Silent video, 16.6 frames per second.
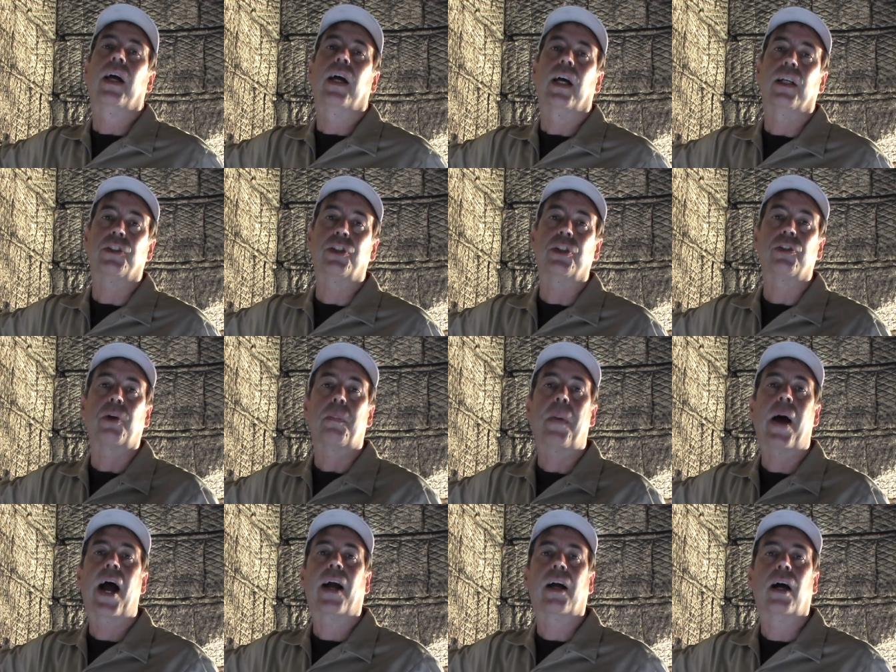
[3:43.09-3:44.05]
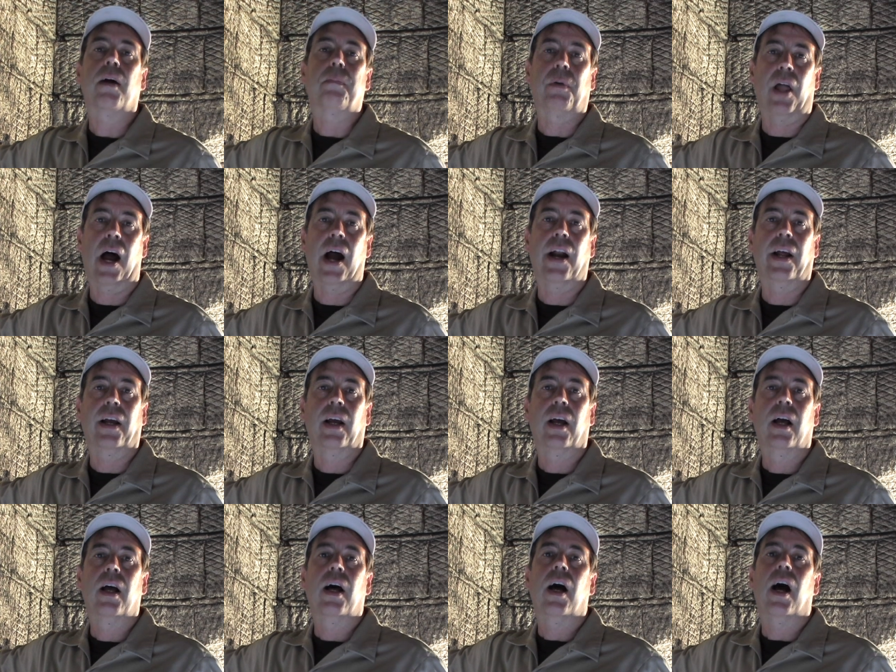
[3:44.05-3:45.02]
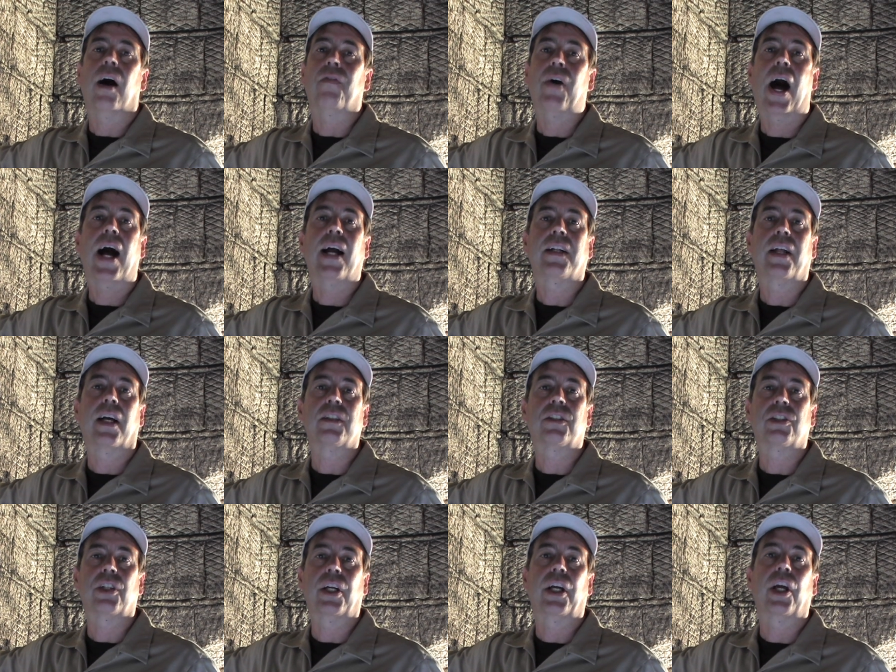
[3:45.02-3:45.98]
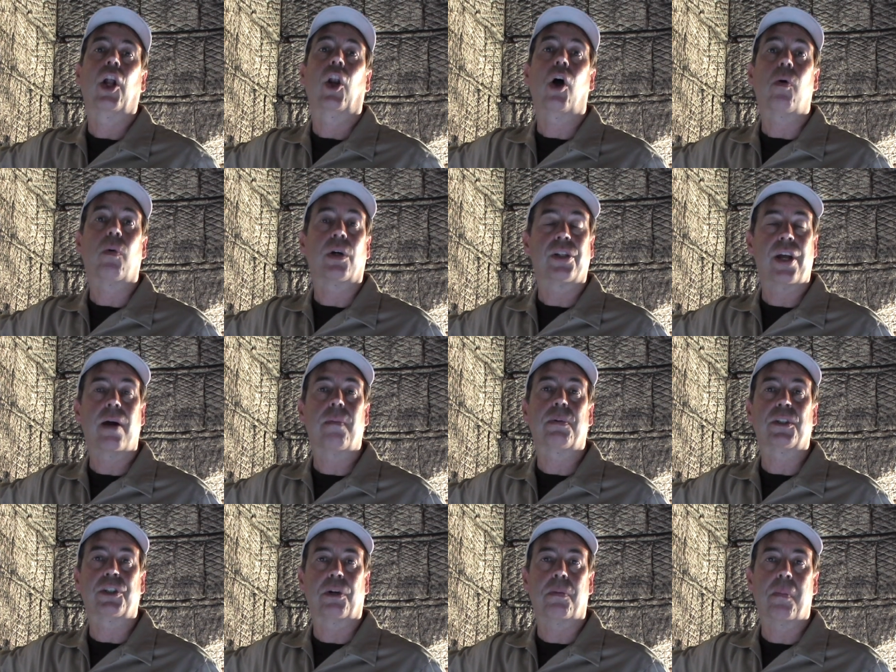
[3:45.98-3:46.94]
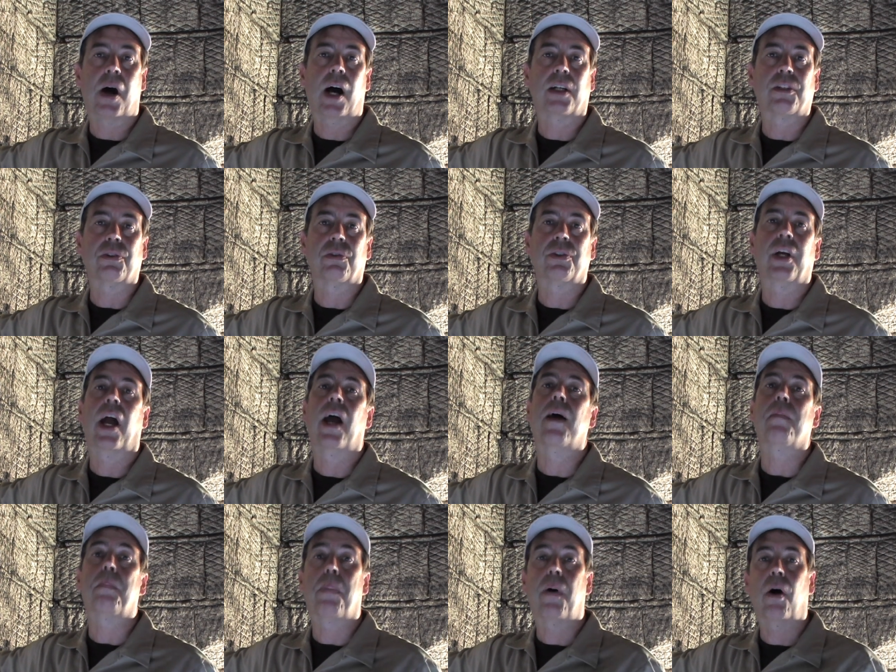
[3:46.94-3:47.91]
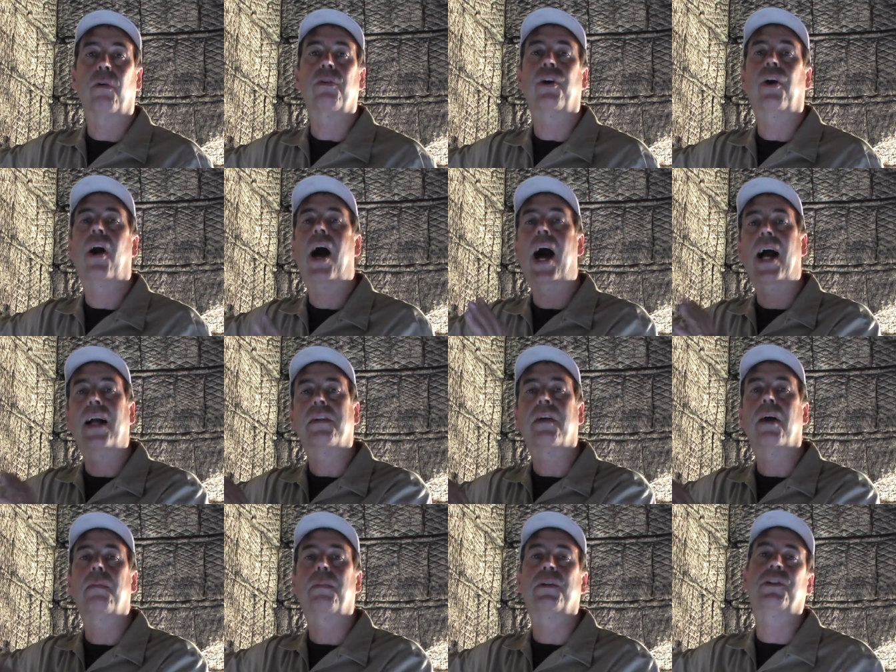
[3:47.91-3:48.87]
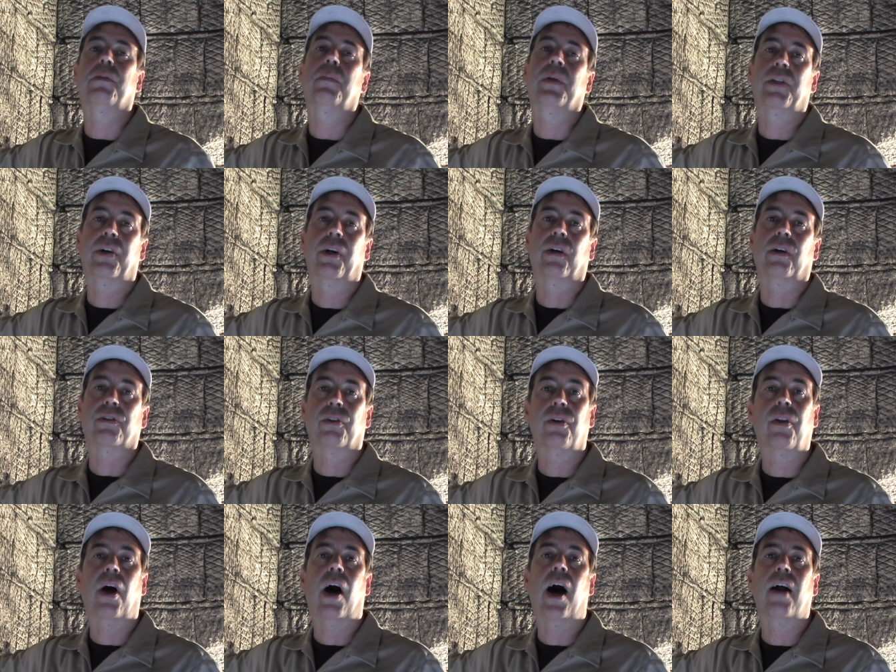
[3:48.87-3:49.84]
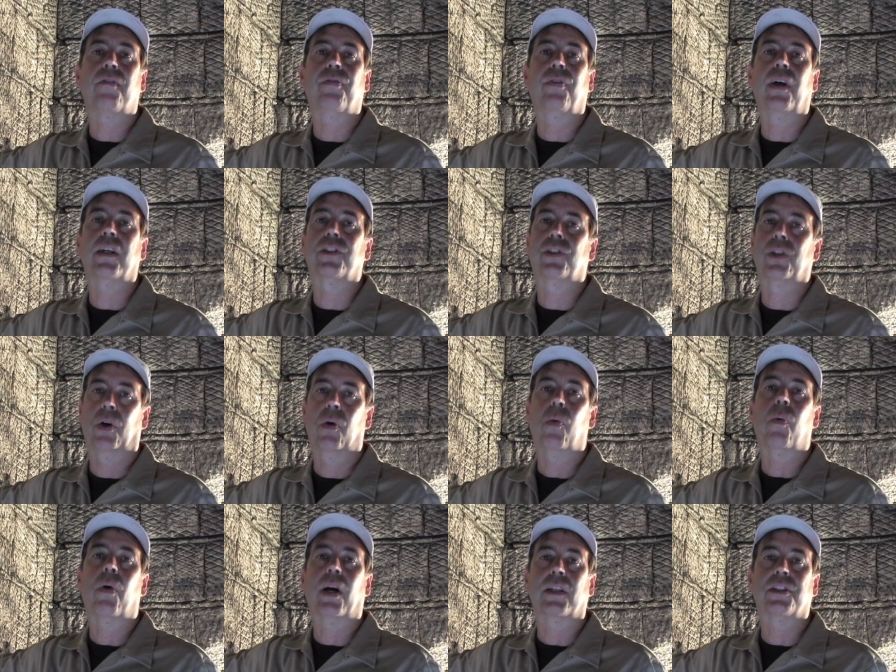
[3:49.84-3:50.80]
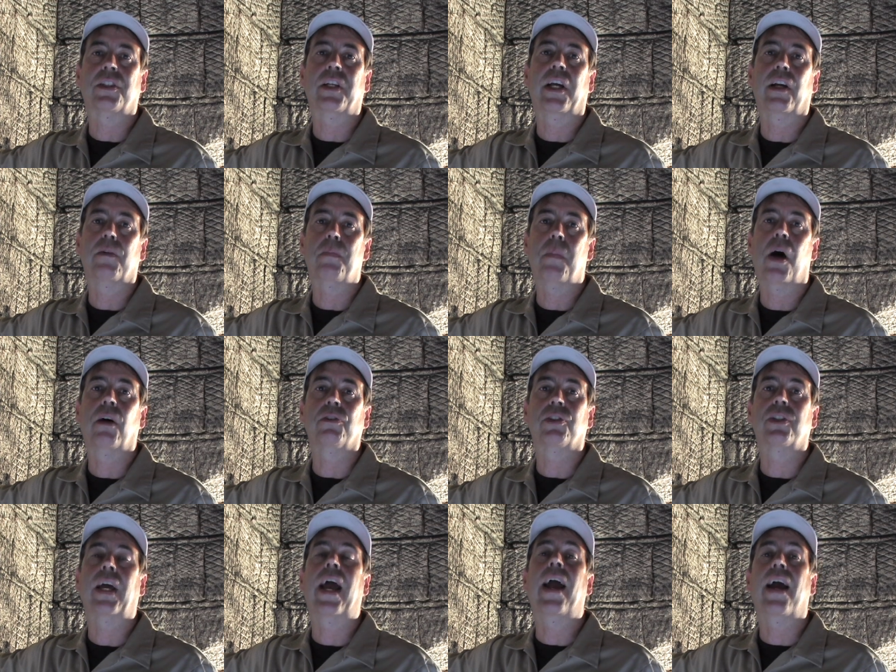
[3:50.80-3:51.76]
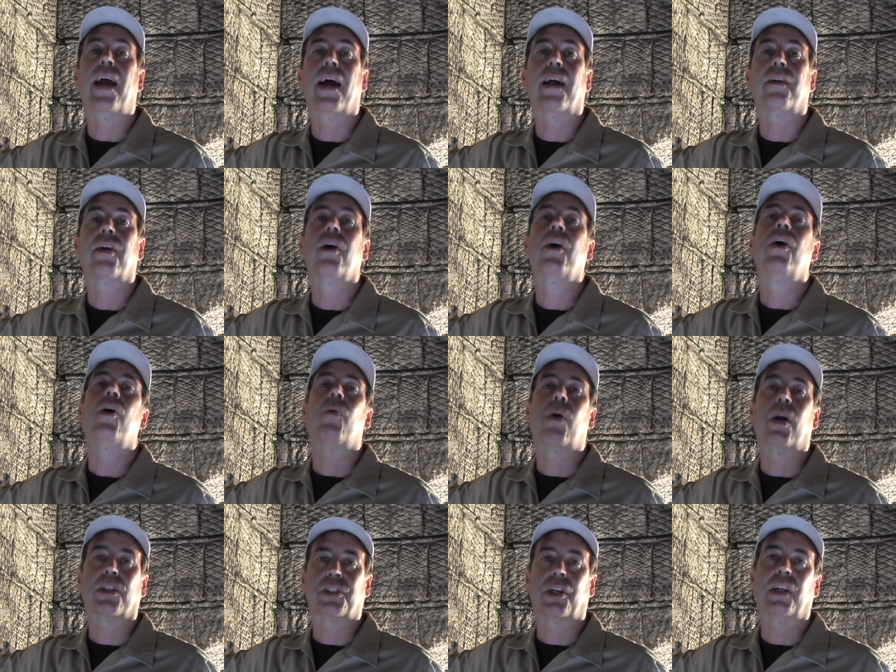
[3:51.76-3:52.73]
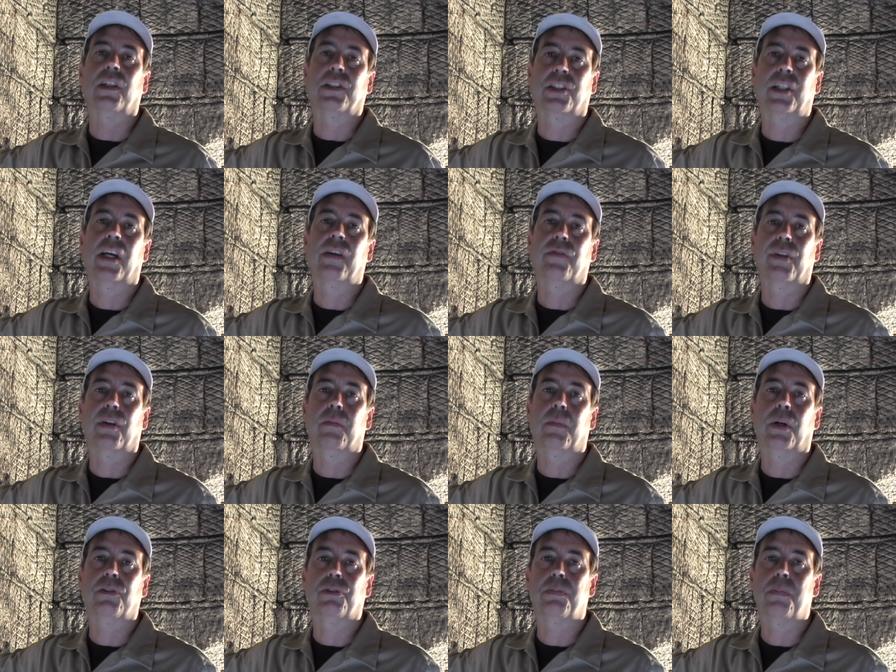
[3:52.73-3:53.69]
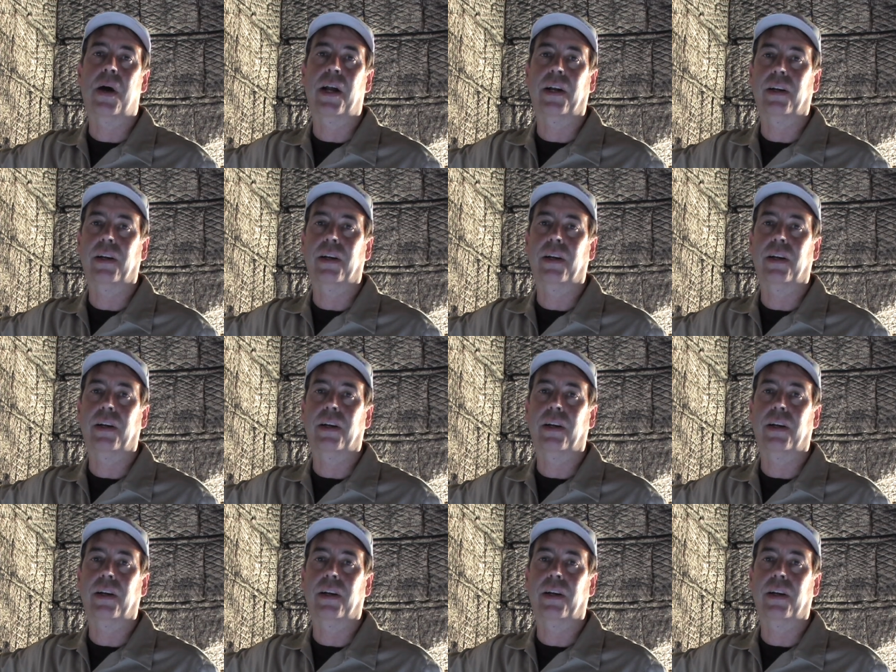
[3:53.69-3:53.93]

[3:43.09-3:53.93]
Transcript: is use a backup lining of high density, lower temperature modules and bolt your high temperature material to the hot face where it's needed most and where it's going to save you the most money.